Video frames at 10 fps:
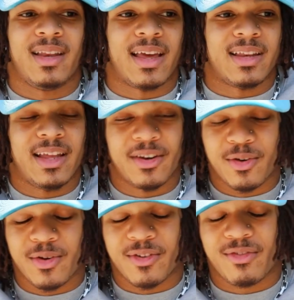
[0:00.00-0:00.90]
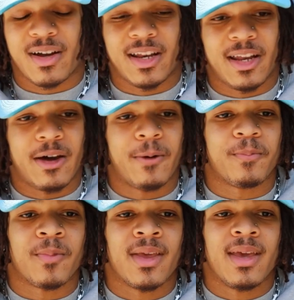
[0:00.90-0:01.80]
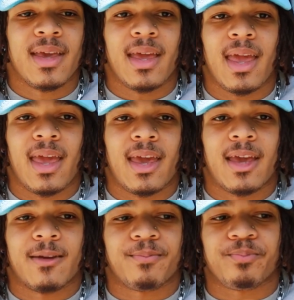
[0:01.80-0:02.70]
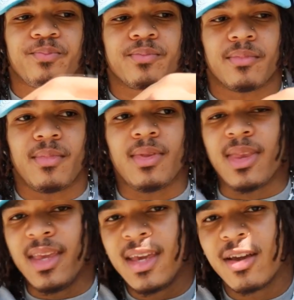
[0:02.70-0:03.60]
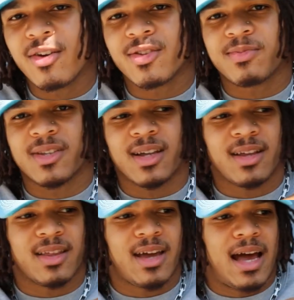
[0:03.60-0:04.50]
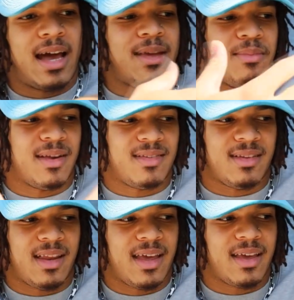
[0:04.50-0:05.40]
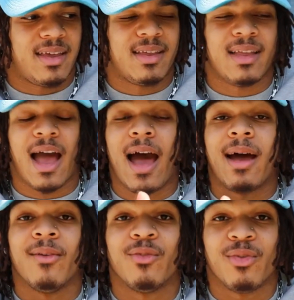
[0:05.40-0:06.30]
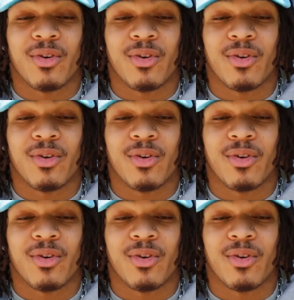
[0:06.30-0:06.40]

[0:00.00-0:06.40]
like later on finding out. And he goes up to the other guy and basically, like, I'm